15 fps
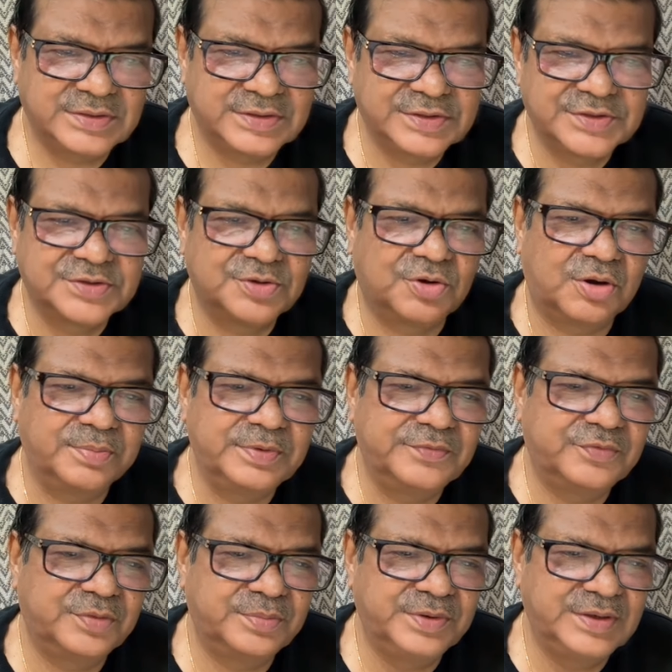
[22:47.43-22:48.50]
this is a hobby
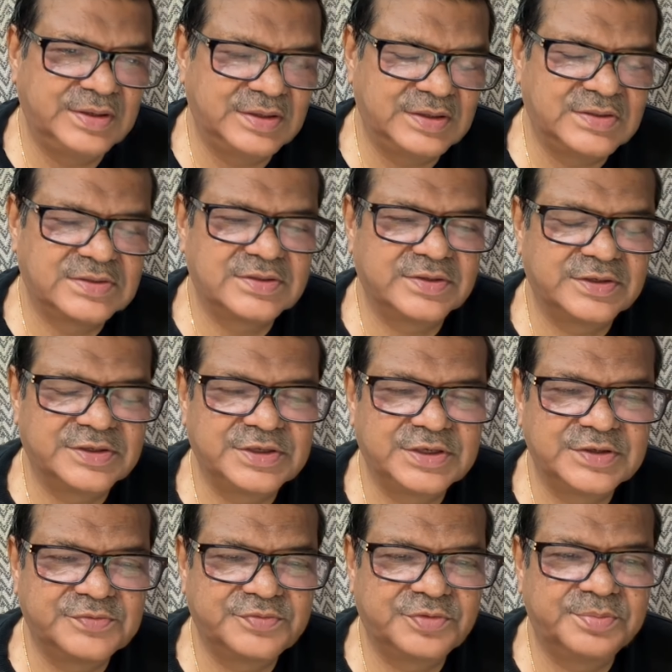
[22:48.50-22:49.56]
for me, it's
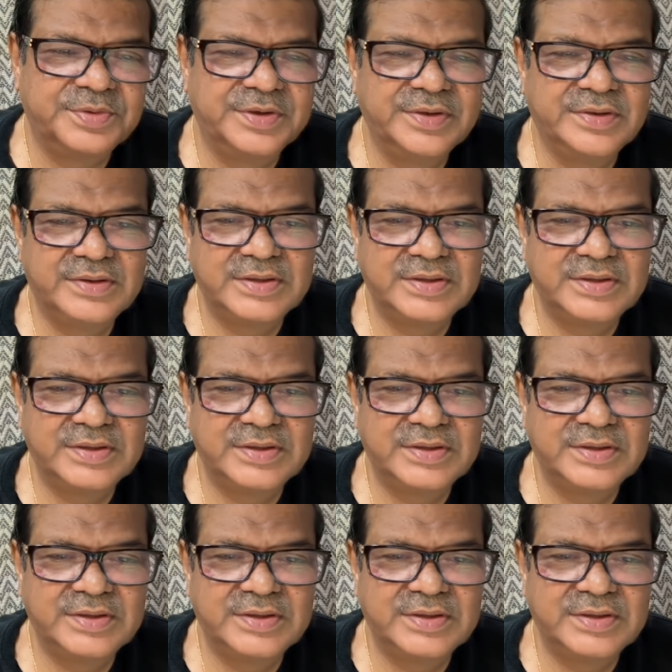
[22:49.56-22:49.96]
research for me,